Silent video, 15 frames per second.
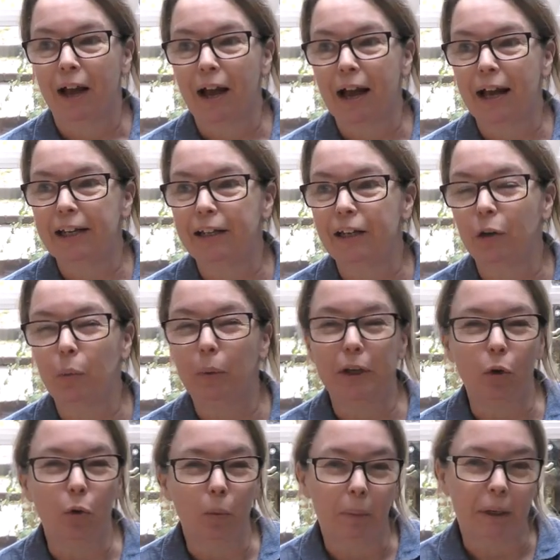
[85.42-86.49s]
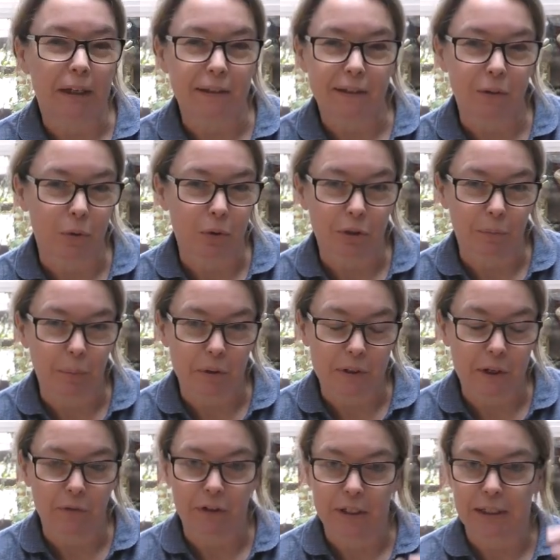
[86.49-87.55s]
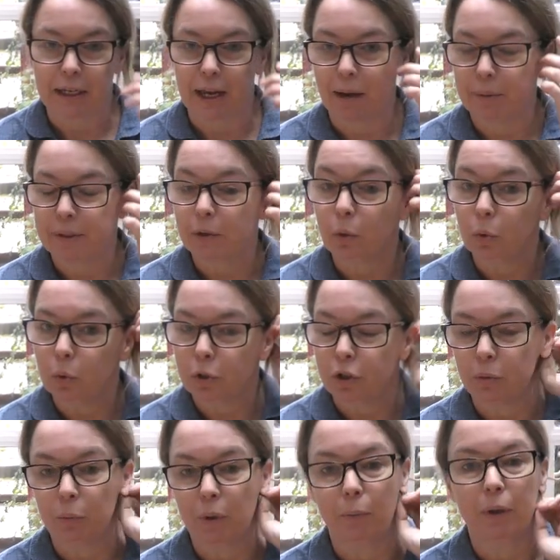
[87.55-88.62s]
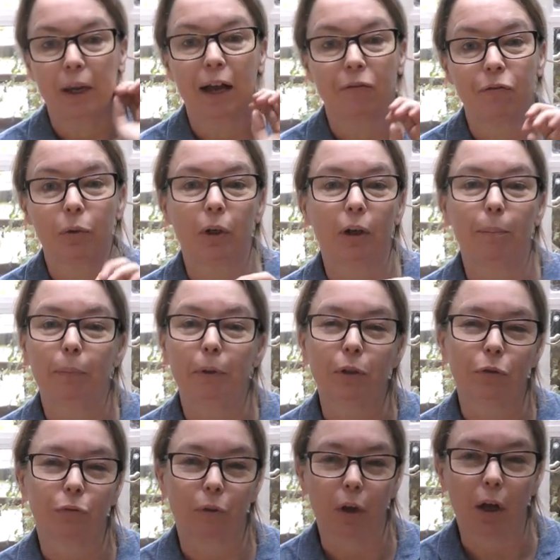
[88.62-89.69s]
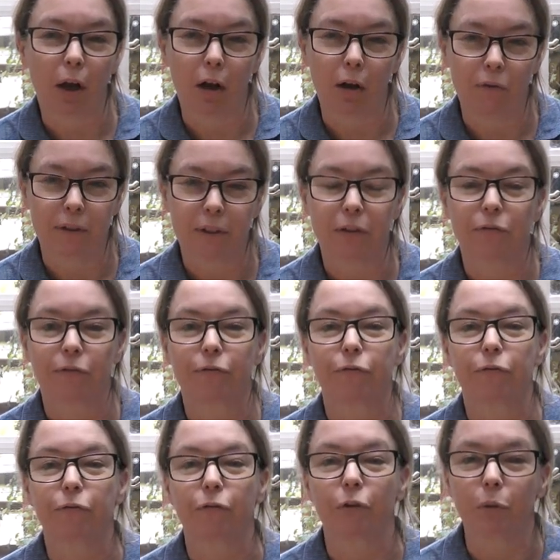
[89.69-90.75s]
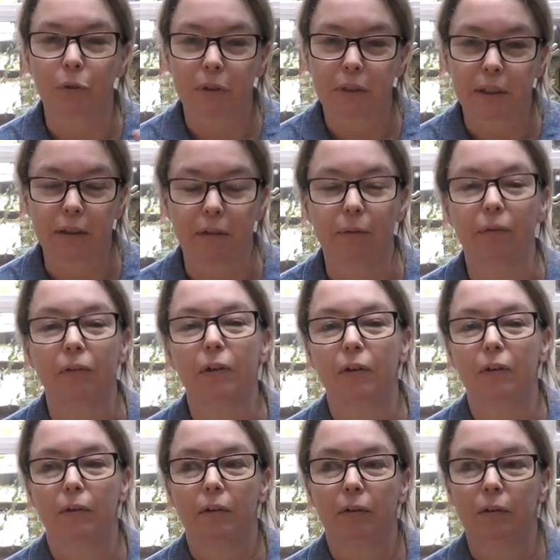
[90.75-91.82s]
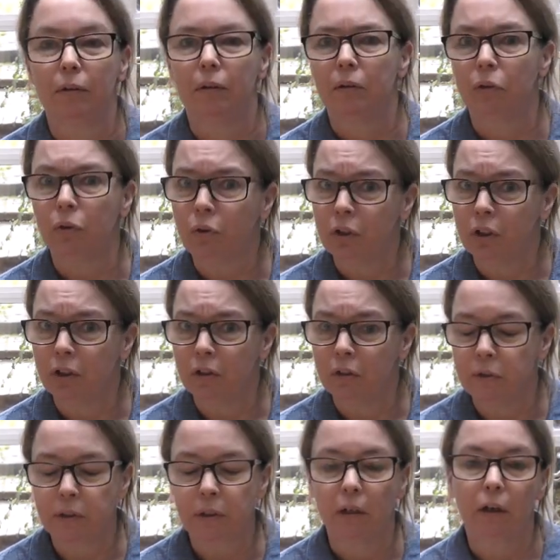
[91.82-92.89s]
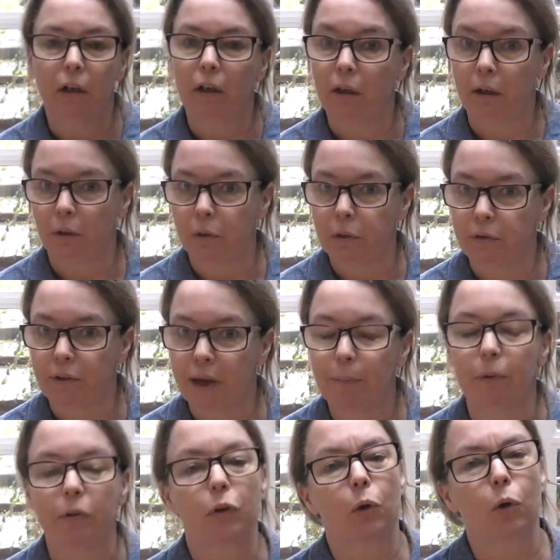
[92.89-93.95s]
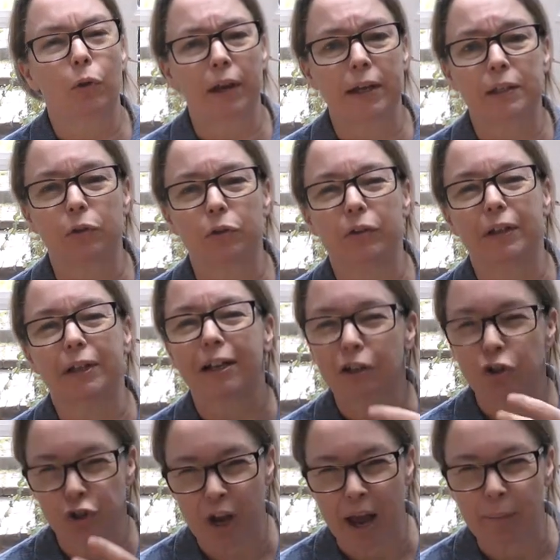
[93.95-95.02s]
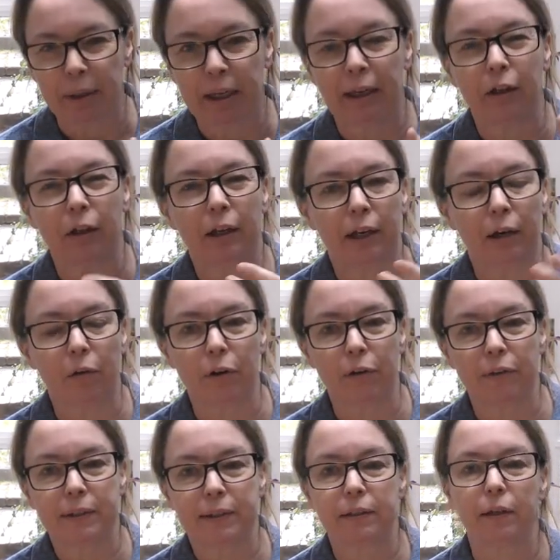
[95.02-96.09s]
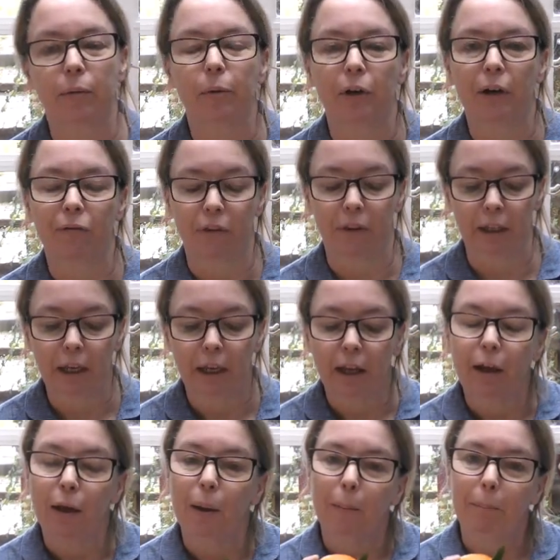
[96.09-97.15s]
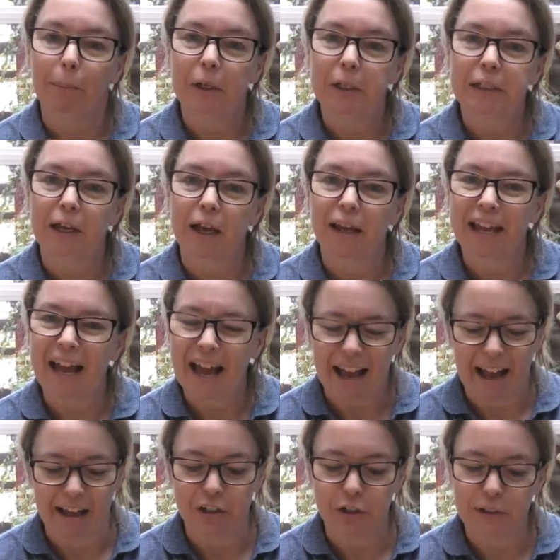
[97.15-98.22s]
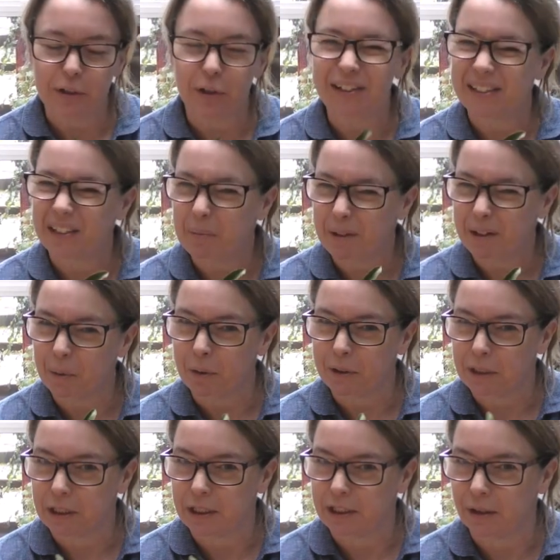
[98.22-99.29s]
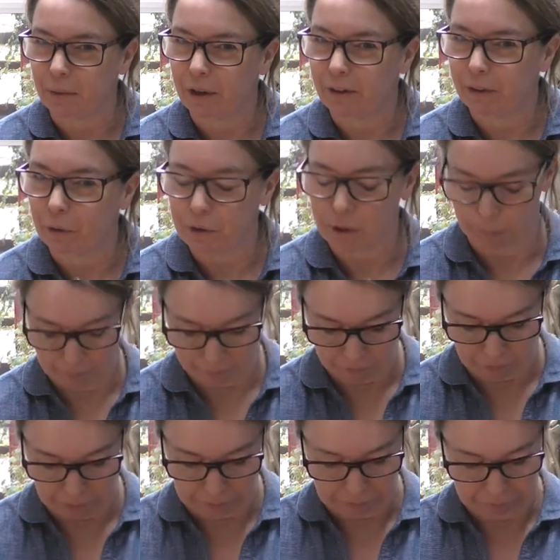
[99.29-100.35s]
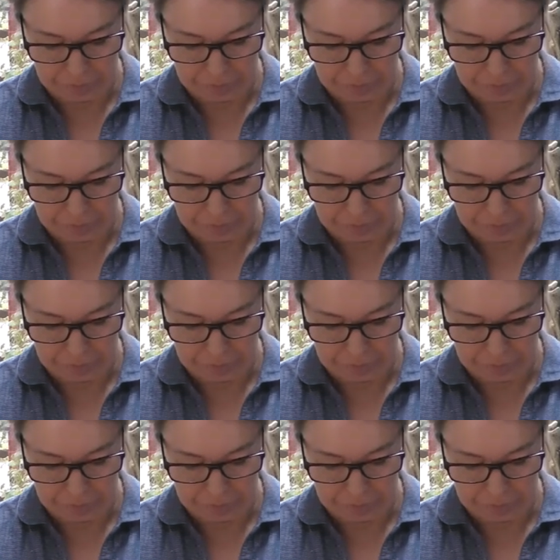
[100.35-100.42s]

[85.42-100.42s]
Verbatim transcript: And I know we're normally sort of preserving time is autumn, when we have all our beautiful harvests of fruits and onions, loads of apples, all that sort of thing, and jamming earlier on in the summer and everything. But yeah, I just, it's something I wanted to do, and I thought it'd be fun.